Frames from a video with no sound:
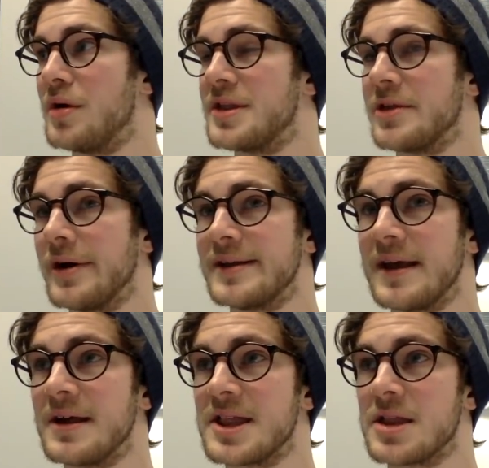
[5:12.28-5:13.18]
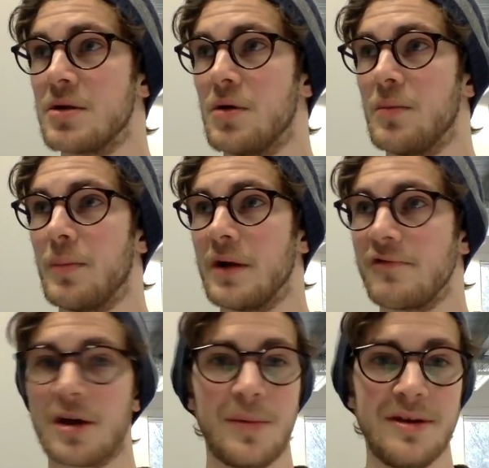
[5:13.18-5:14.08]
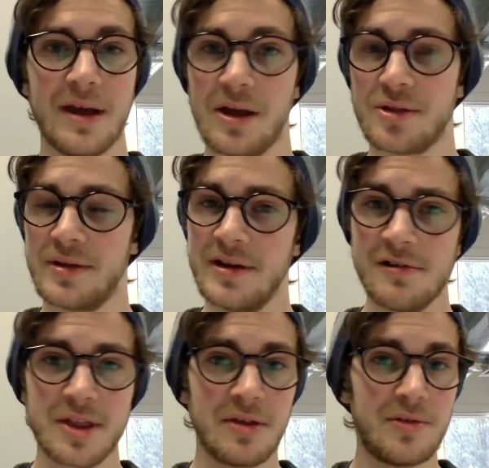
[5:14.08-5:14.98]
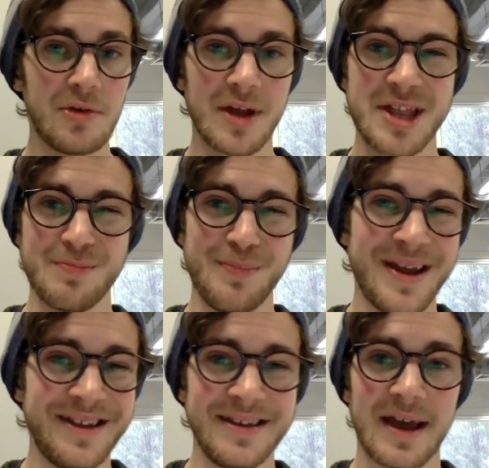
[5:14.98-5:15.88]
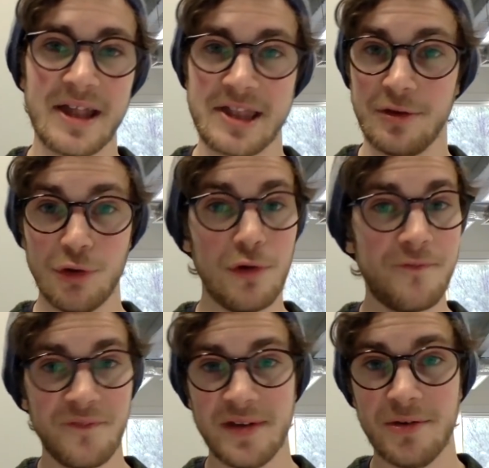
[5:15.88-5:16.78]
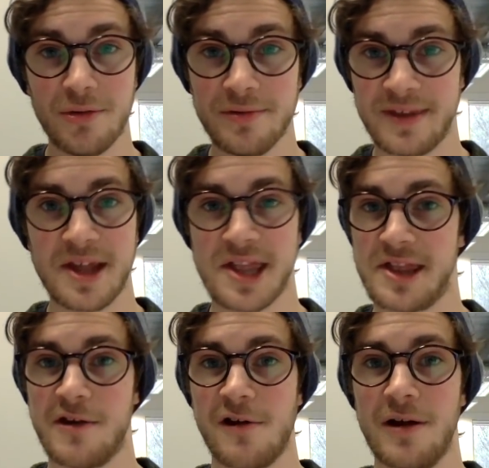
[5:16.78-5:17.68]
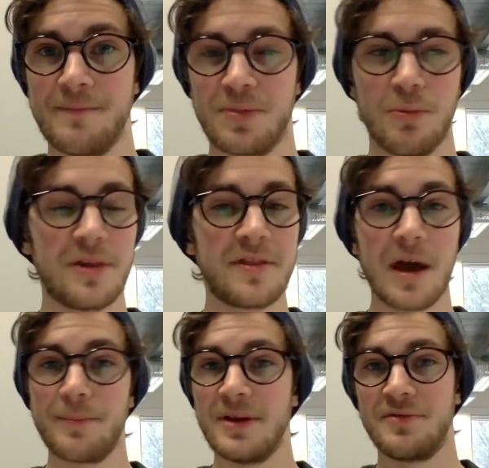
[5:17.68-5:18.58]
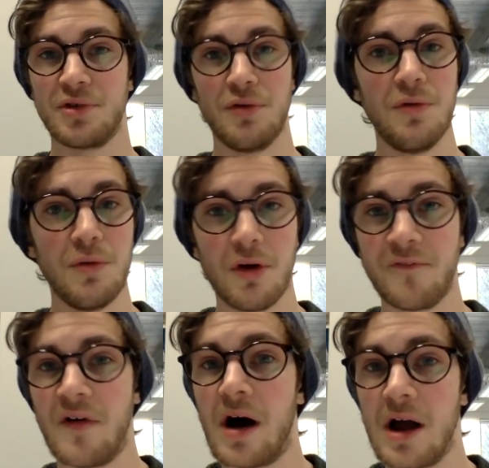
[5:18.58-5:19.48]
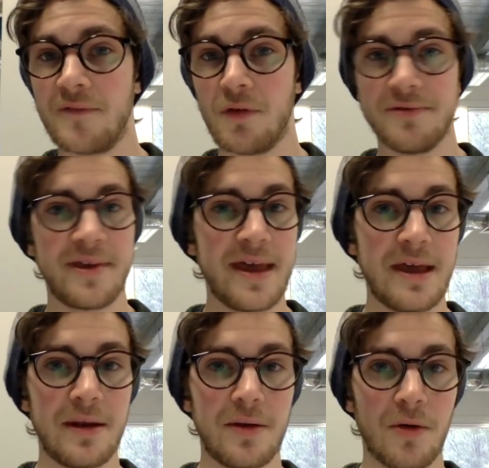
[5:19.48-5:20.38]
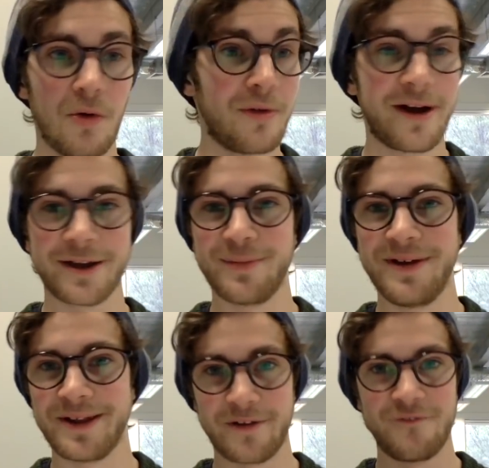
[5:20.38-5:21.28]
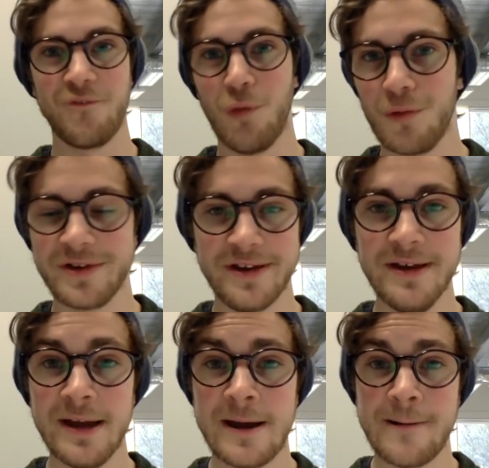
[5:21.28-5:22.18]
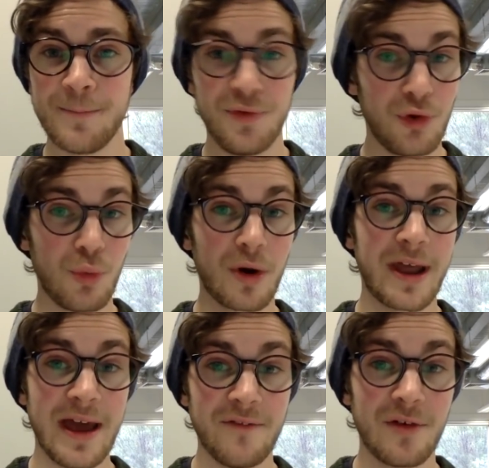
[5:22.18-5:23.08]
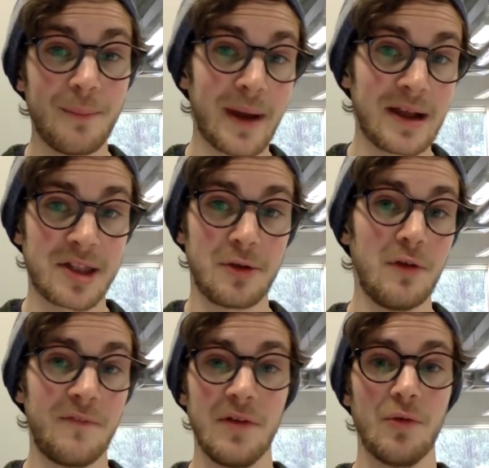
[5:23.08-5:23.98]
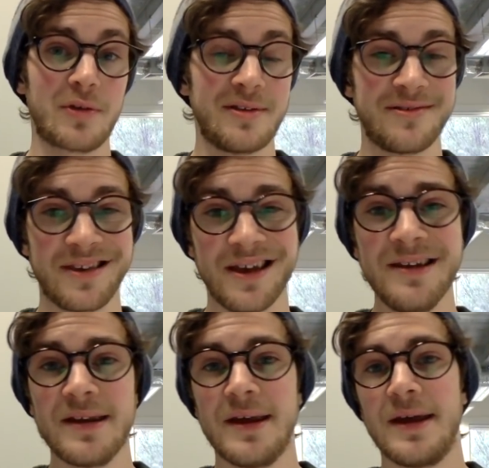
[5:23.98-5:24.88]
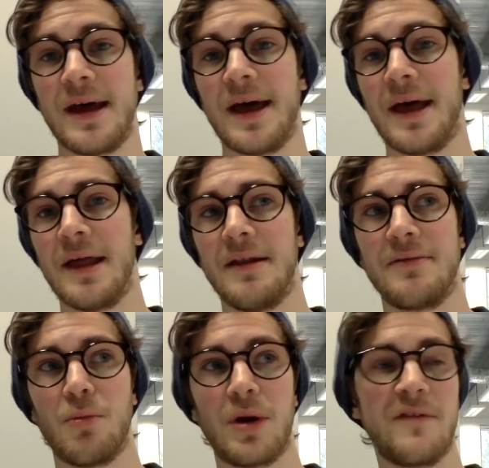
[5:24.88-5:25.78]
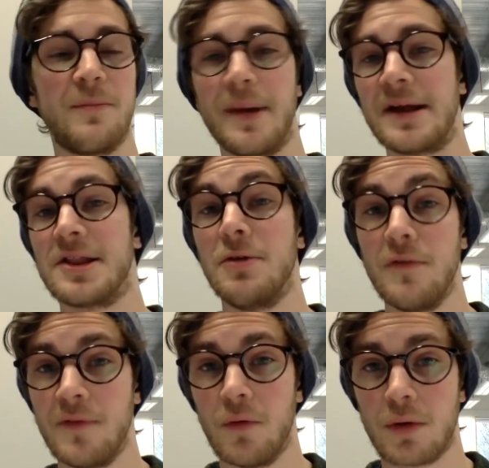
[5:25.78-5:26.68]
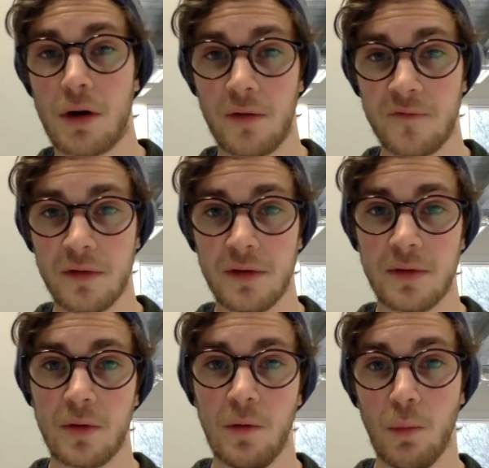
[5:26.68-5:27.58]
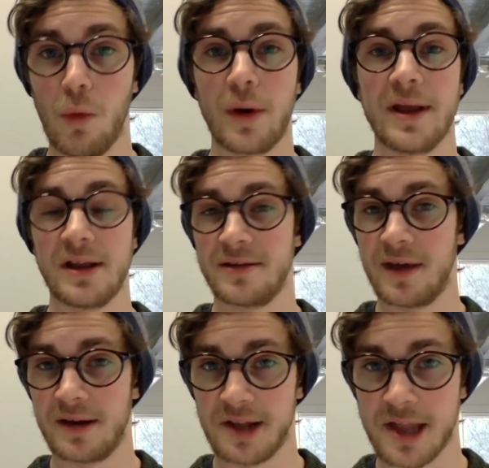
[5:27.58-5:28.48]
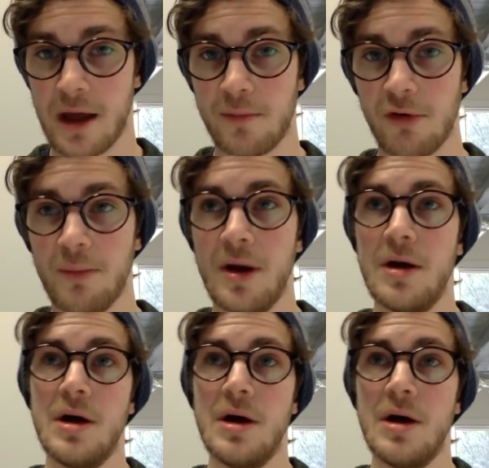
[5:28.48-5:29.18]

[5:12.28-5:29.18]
So I guess my recommendation here is to do as many as you feel necessary, whether that be 2 or 5 or 10 or like me, like 40. Do whatever makes you feel content and whatever makes you feel confident walking into that exam room.